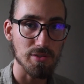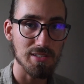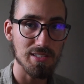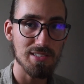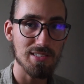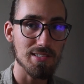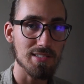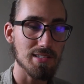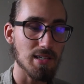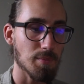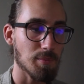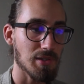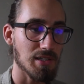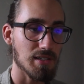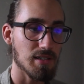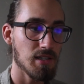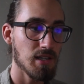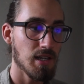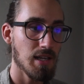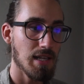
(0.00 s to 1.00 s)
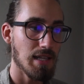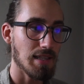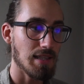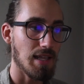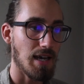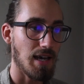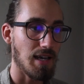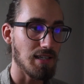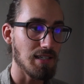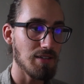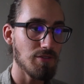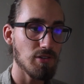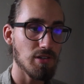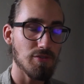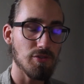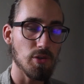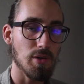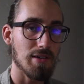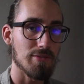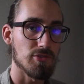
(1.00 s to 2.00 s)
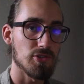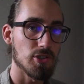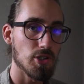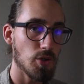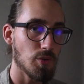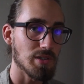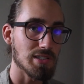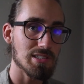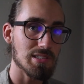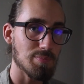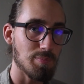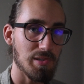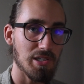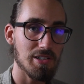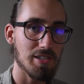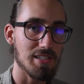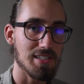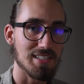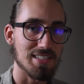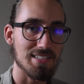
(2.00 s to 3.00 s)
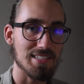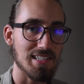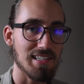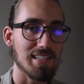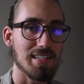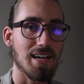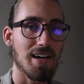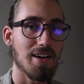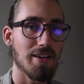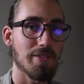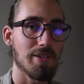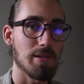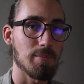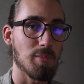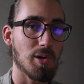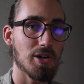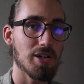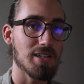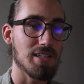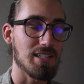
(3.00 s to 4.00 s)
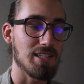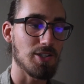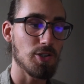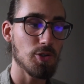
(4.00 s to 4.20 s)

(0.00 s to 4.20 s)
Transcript: This is something that even if you have no experience in online marketing,